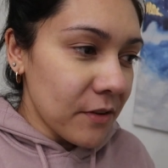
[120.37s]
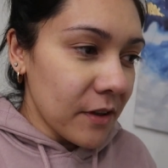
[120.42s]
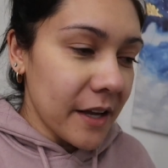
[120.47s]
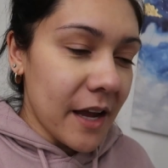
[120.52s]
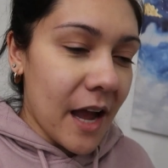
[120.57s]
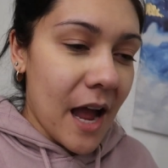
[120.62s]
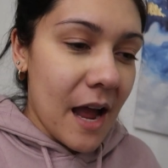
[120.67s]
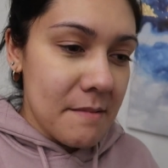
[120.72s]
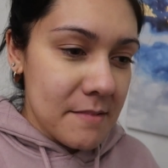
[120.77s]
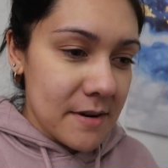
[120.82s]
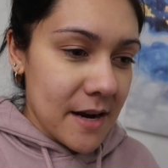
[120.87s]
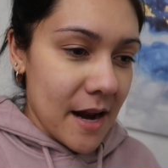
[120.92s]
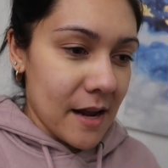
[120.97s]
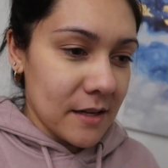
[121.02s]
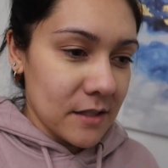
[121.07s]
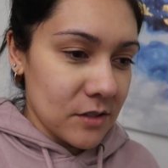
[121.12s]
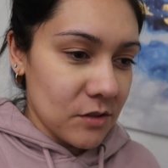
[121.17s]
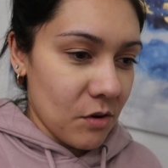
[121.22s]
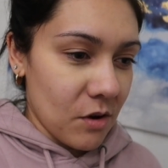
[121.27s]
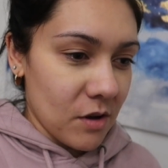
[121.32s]
feel like I'm an
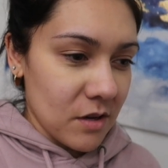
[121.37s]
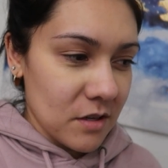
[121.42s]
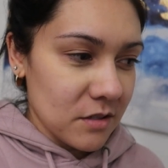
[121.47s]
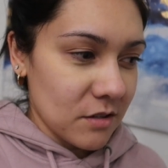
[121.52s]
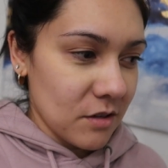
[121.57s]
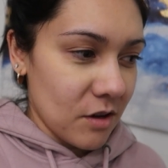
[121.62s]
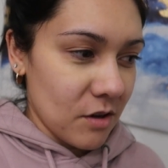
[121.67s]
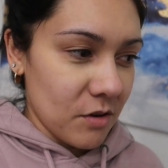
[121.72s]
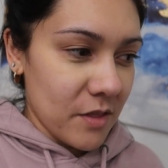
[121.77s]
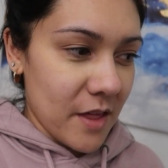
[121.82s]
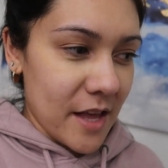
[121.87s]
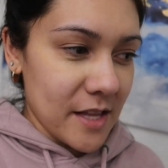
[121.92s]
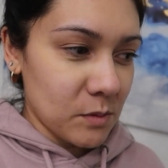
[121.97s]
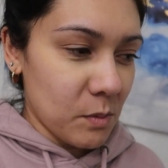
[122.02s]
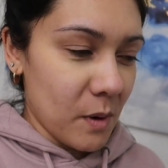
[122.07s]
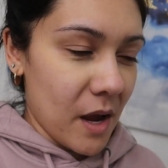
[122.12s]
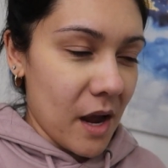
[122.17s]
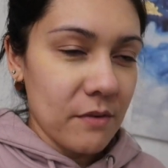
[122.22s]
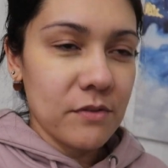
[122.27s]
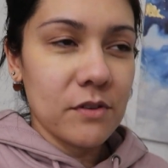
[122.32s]
asshole, so
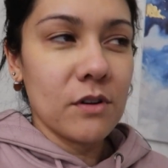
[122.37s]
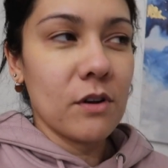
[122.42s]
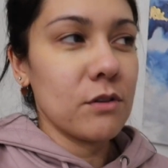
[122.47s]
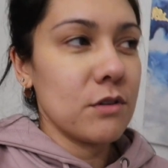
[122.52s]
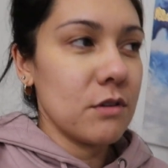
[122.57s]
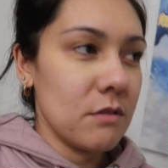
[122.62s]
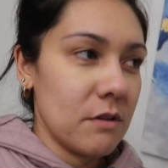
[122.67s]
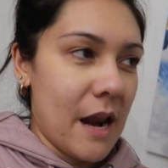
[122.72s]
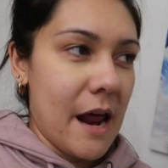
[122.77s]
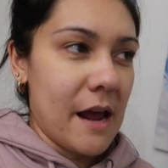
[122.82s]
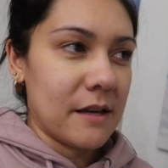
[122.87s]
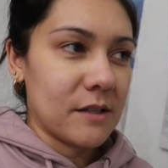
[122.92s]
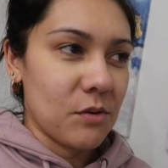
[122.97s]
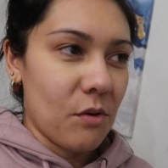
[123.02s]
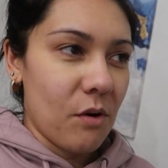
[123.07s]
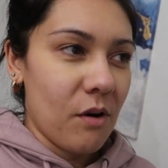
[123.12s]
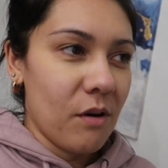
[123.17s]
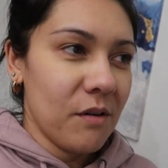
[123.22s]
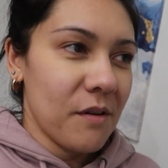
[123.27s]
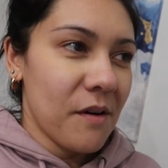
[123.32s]
that's why I have to call you an
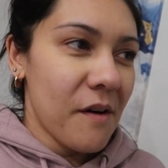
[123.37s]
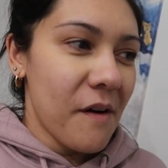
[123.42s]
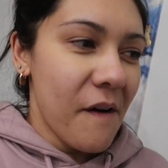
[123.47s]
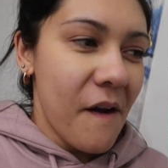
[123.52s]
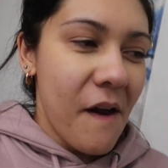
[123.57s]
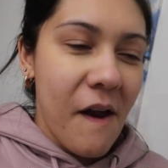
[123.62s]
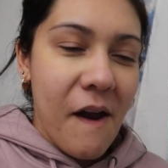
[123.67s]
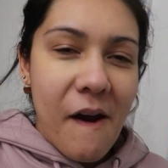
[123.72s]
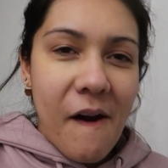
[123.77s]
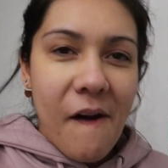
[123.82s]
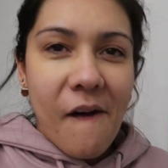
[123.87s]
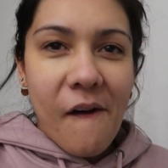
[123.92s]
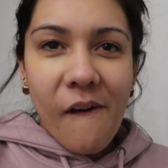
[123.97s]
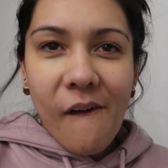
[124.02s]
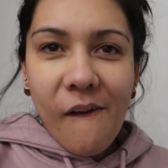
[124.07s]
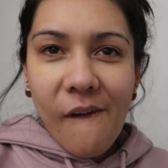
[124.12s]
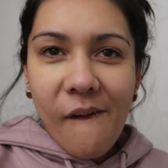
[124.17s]
asshole. I understand.